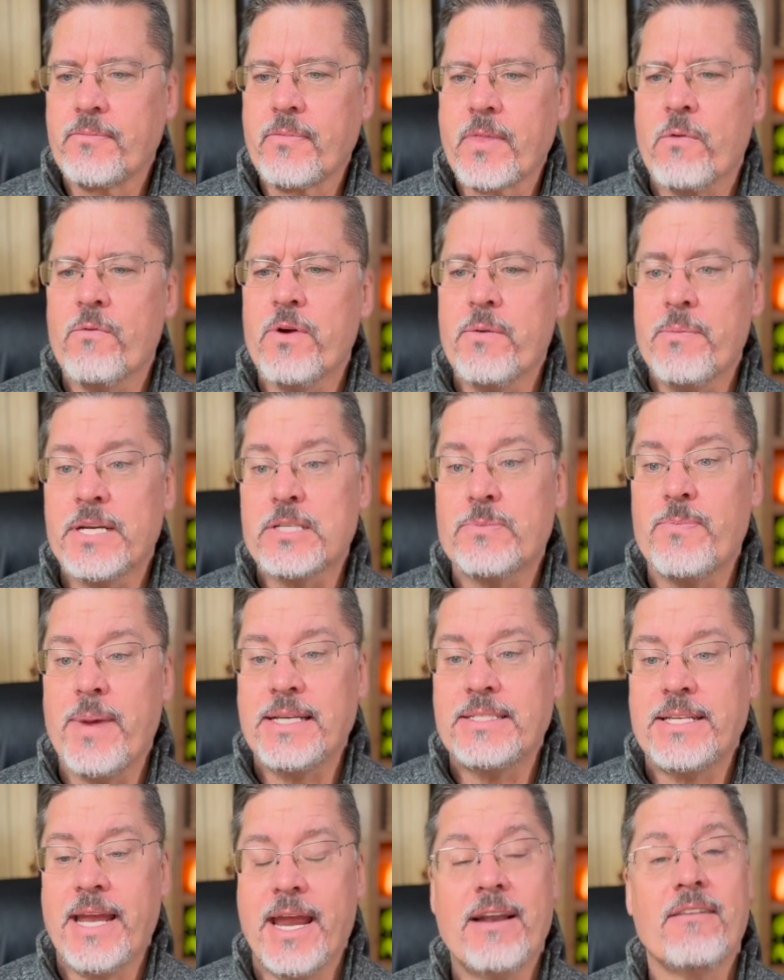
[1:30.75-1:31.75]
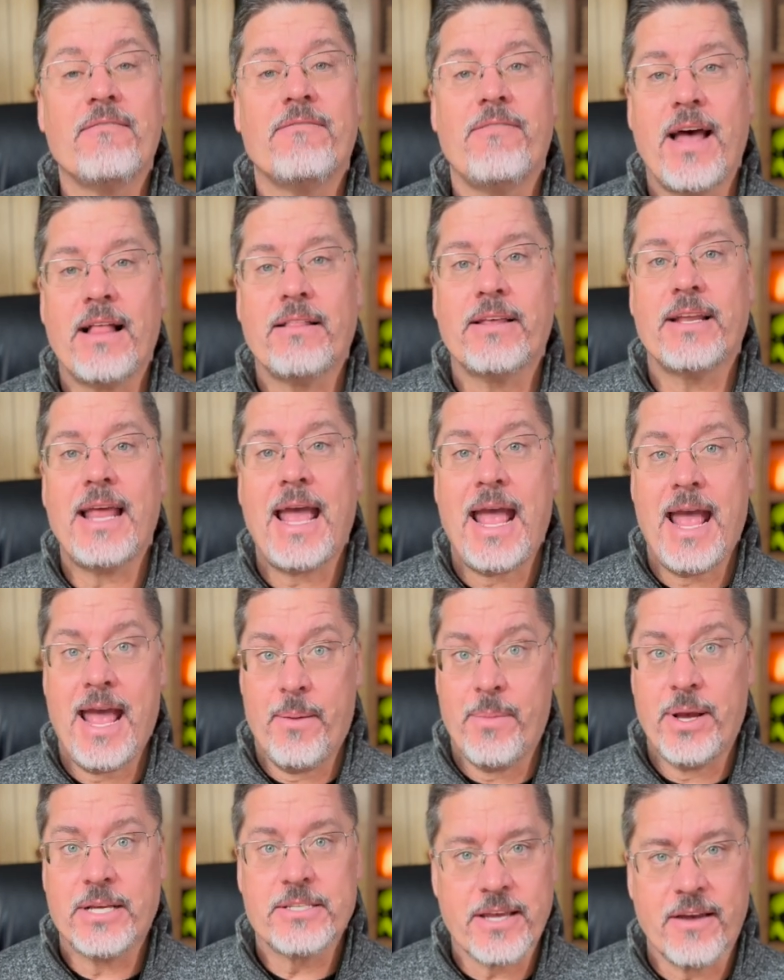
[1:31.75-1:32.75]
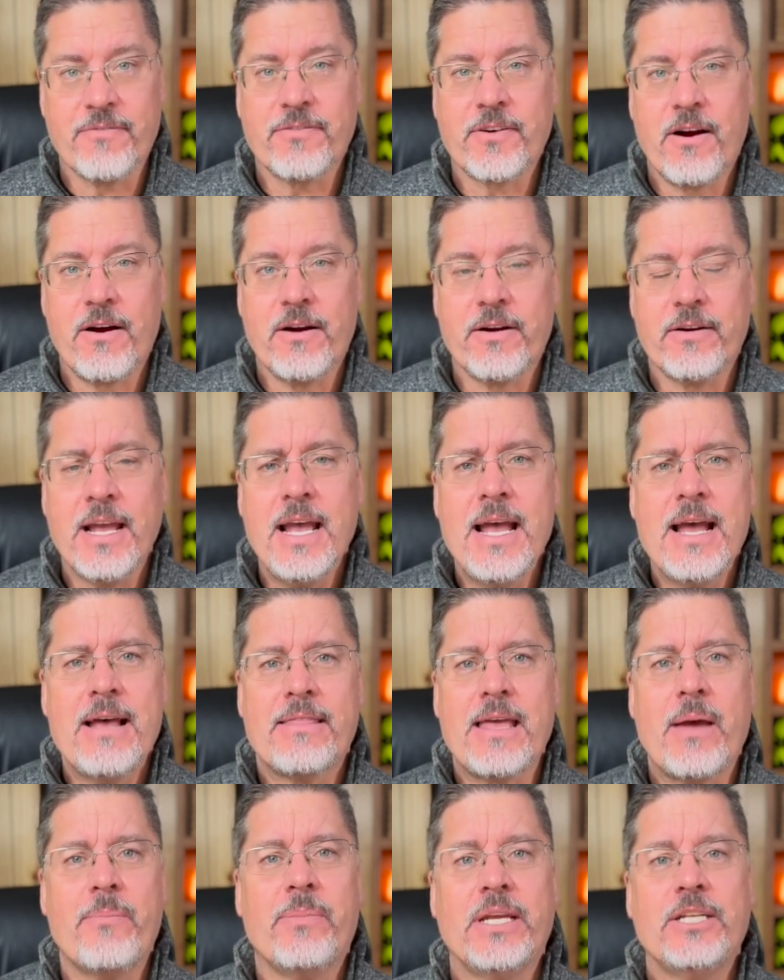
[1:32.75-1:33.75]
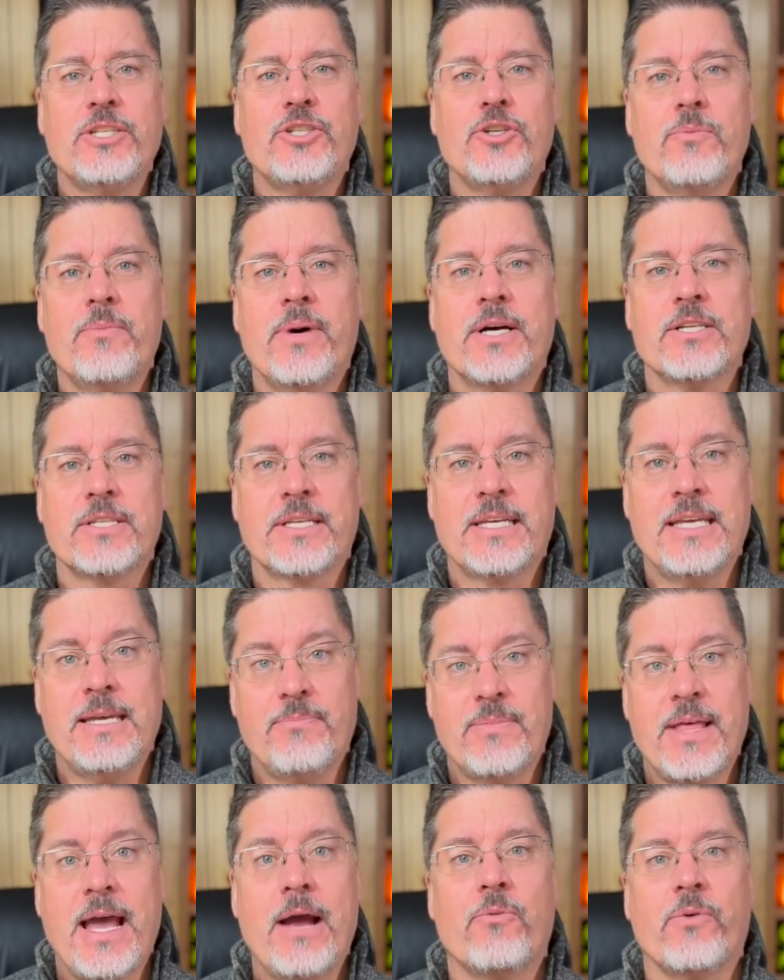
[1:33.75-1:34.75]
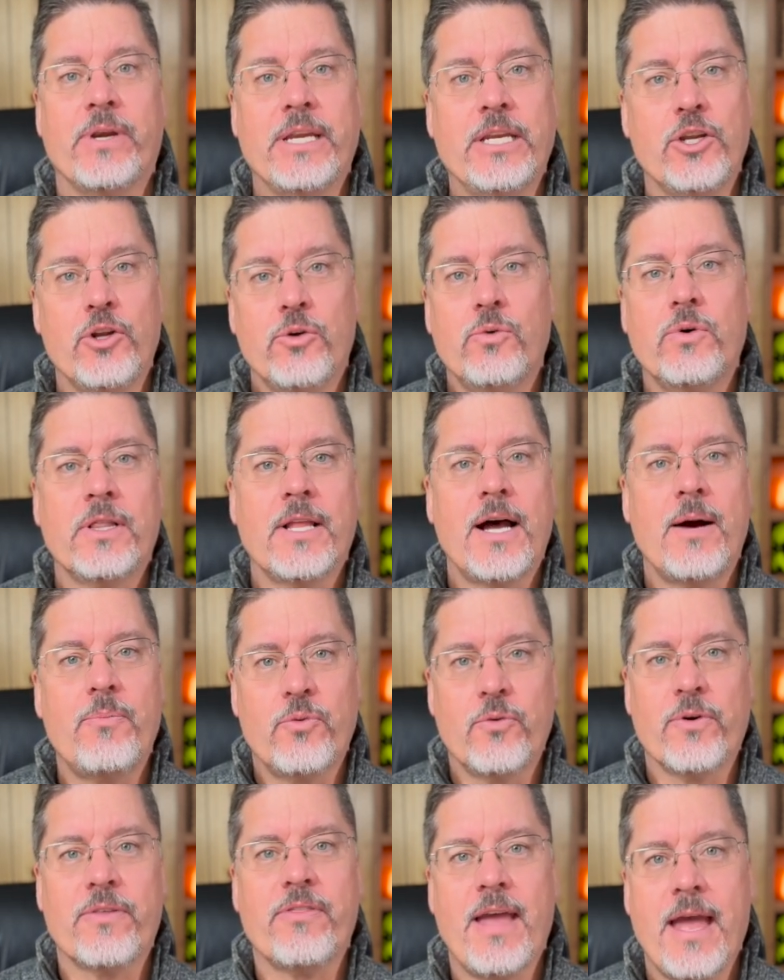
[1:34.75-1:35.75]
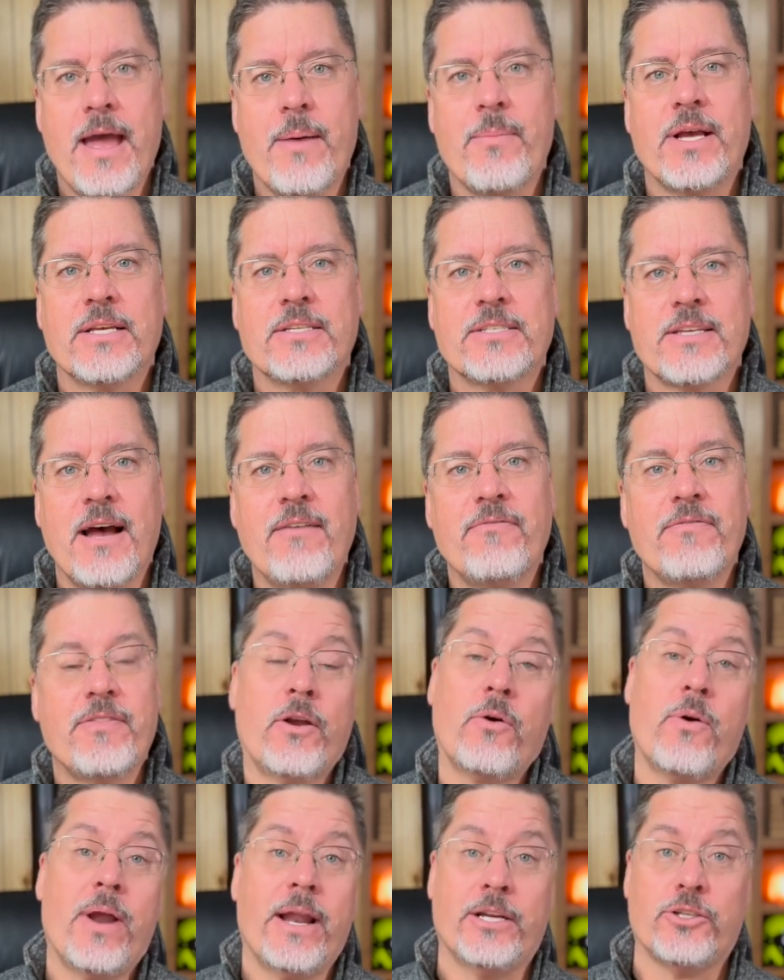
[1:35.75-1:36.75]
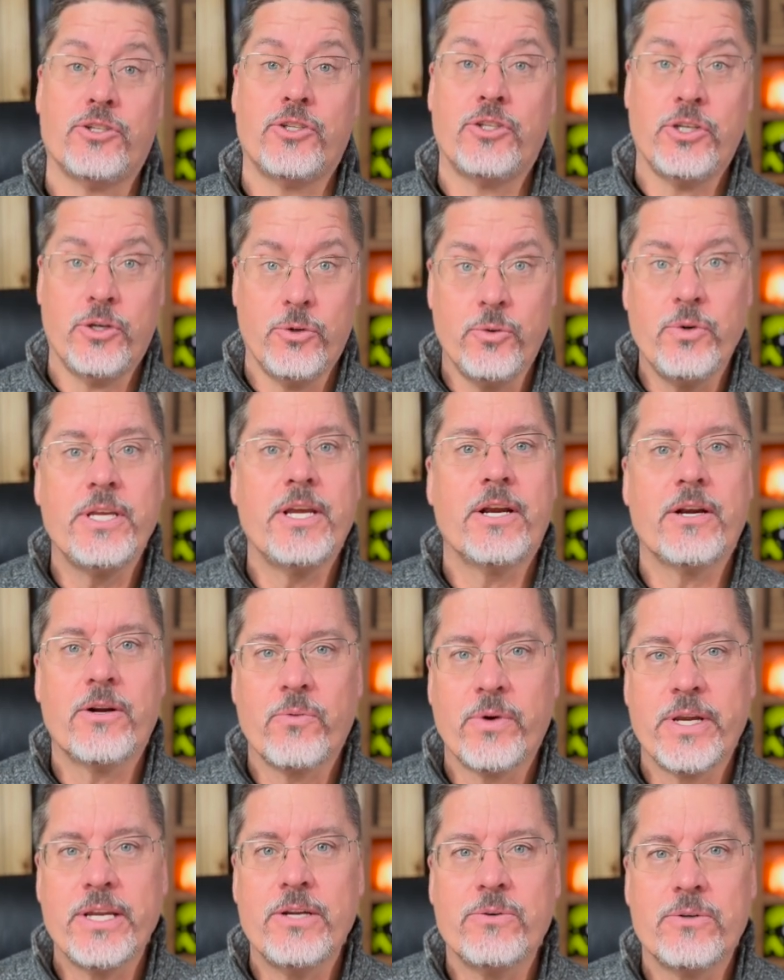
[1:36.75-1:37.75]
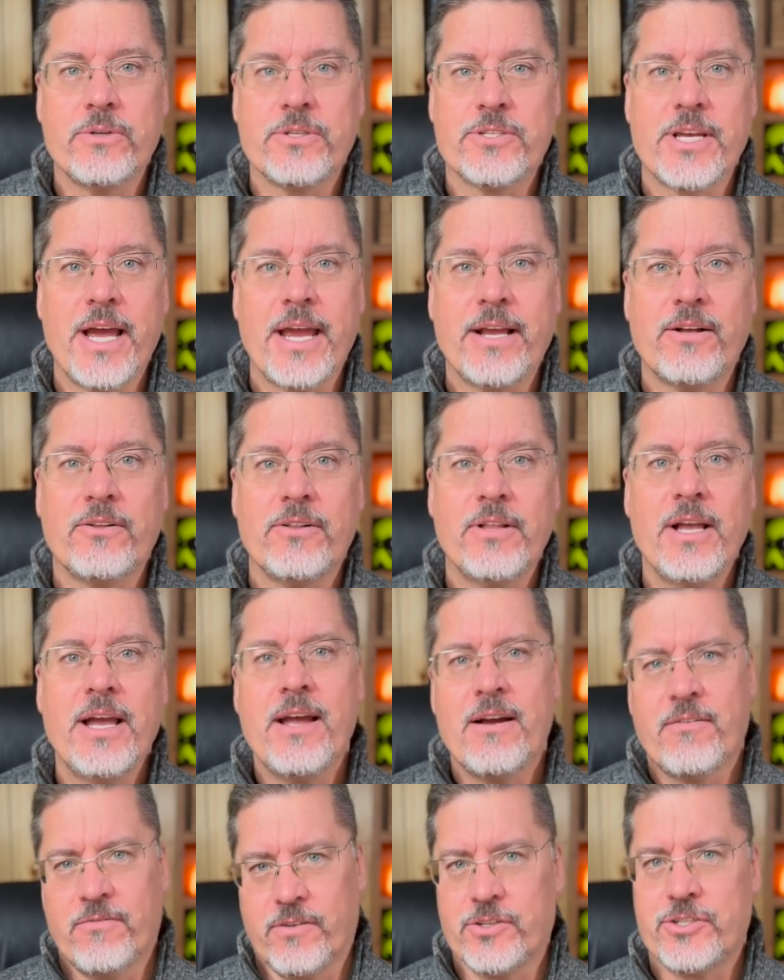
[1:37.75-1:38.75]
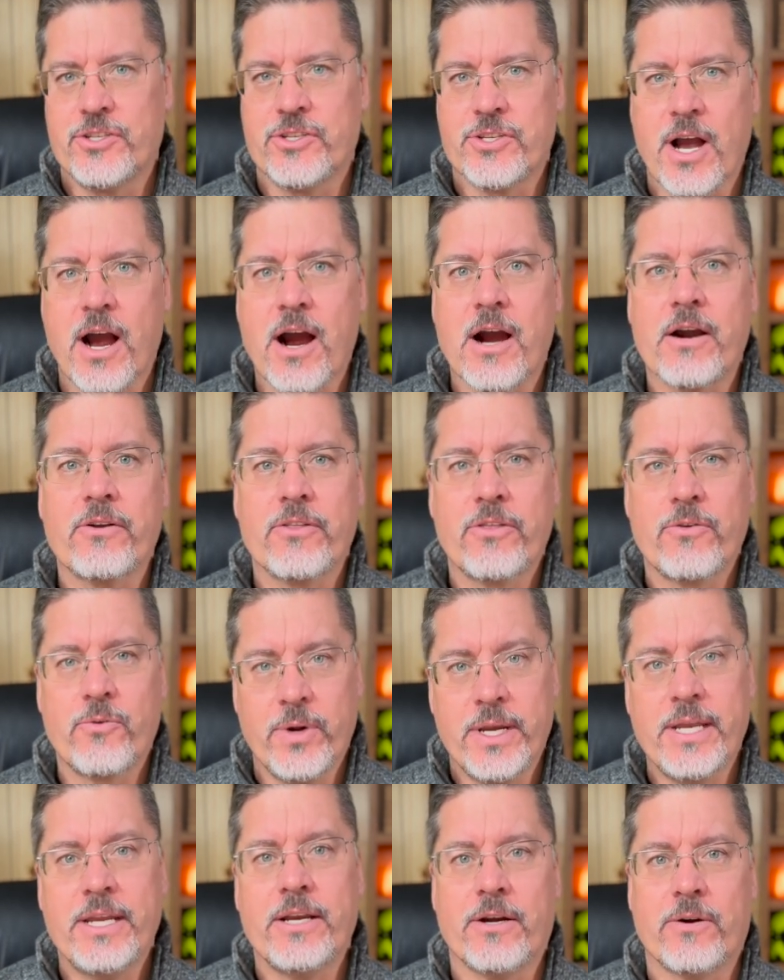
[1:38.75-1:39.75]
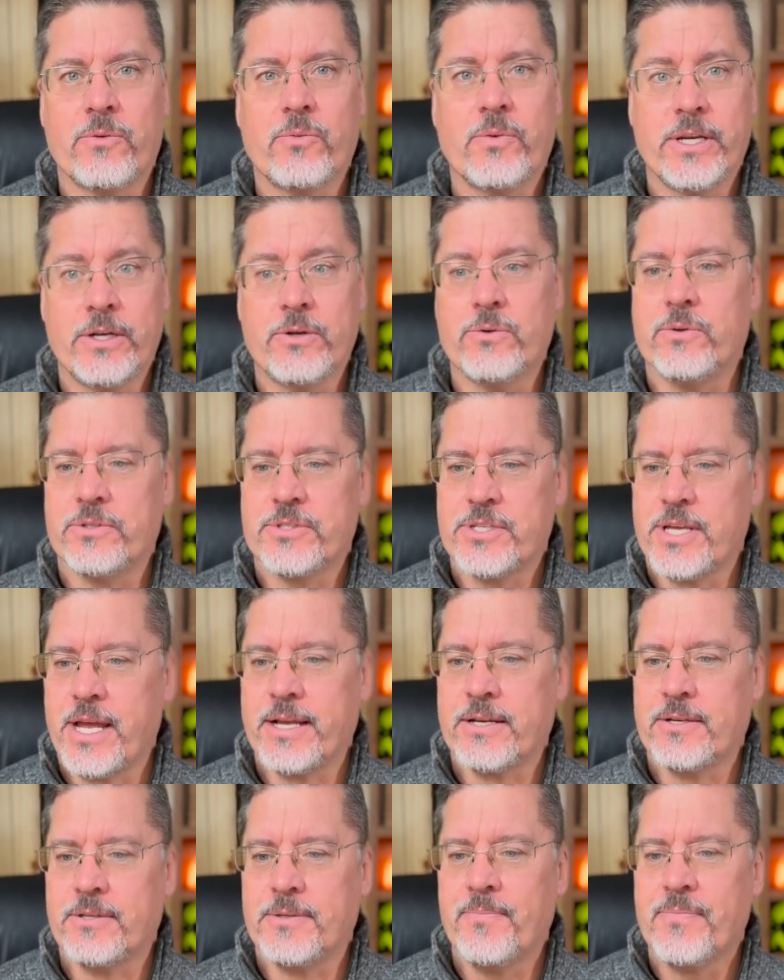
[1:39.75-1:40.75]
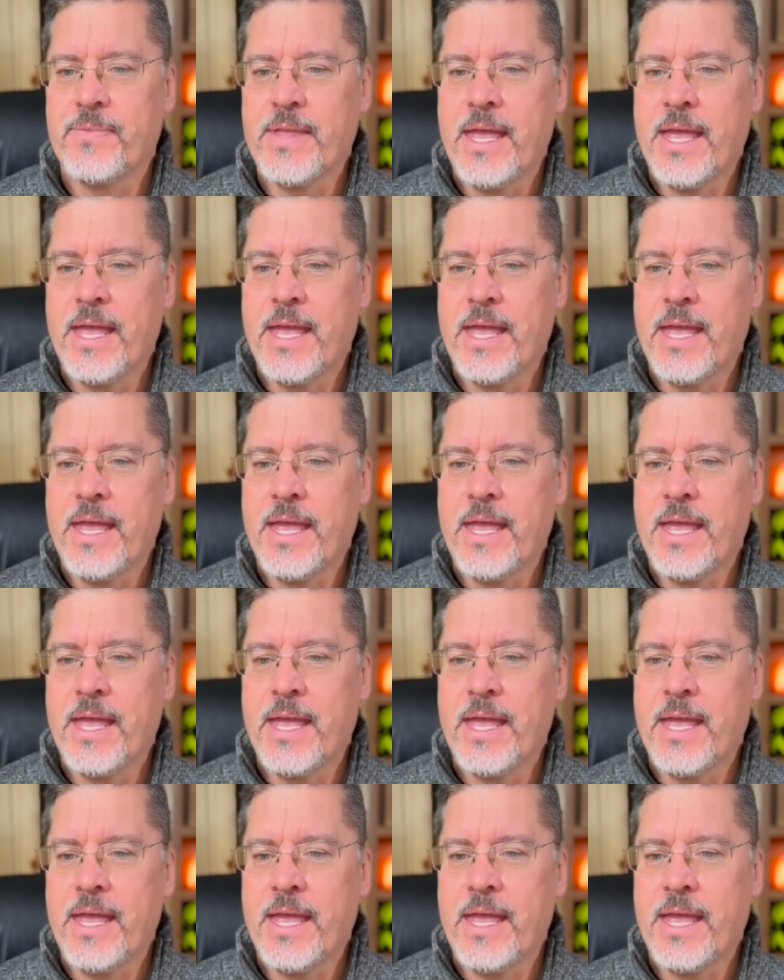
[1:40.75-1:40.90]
We must maintain a valid MSF card. That means you must keep that renewal up with MSF. They're on a 2-year renewal cycle versus our 3-year renewal cycle.